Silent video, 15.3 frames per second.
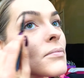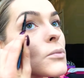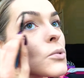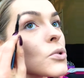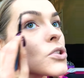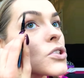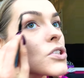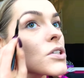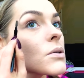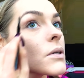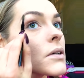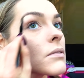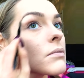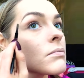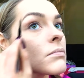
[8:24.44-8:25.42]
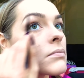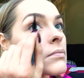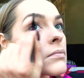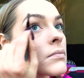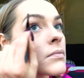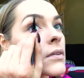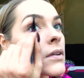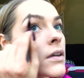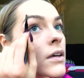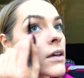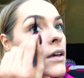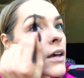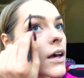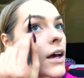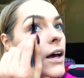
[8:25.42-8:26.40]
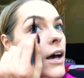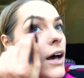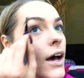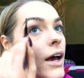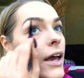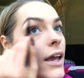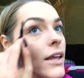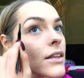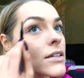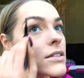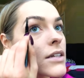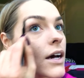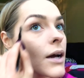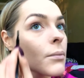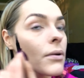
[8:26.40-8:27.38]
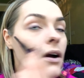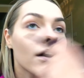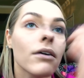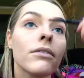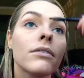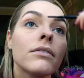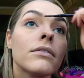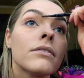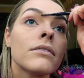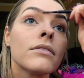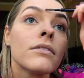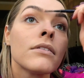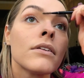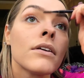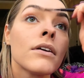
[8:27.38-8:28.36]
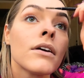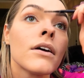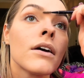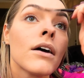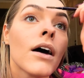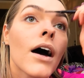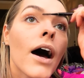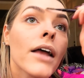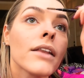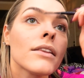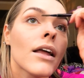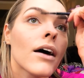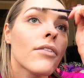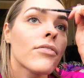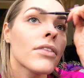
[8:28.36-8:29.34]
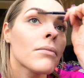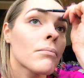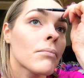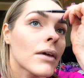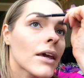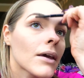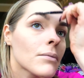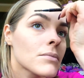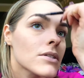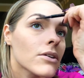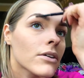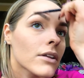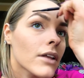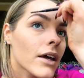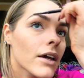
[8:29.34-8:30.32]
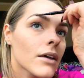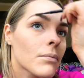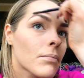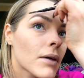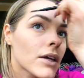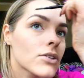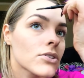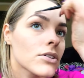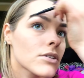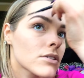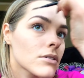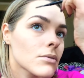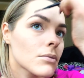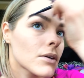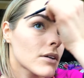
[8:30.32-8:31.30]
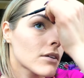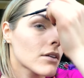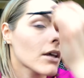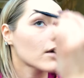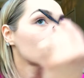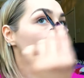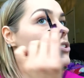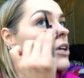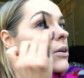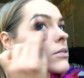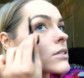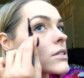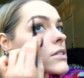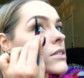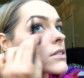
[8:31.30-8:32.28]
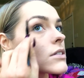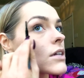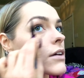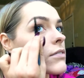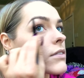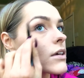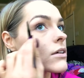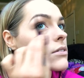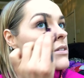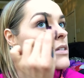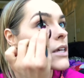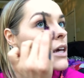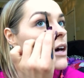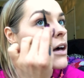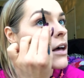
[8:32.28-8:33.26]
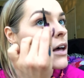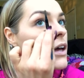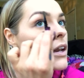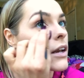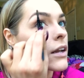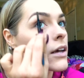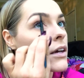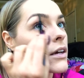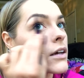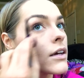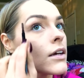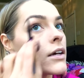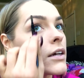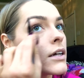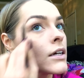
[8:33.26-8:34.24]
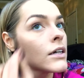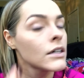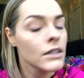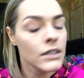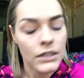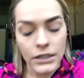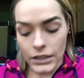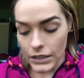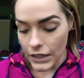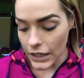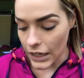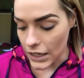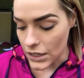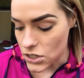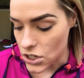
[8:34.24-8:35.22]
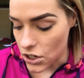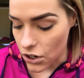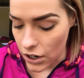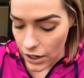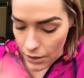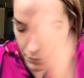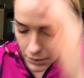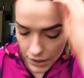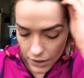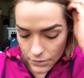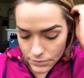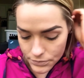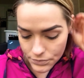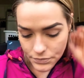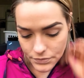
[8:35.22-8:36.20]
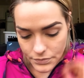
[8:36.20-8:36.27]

We'll just do it. I hate this eyebrow. I love the memes or like pictures or what like jokes and stuff that you'll see on like Instagram and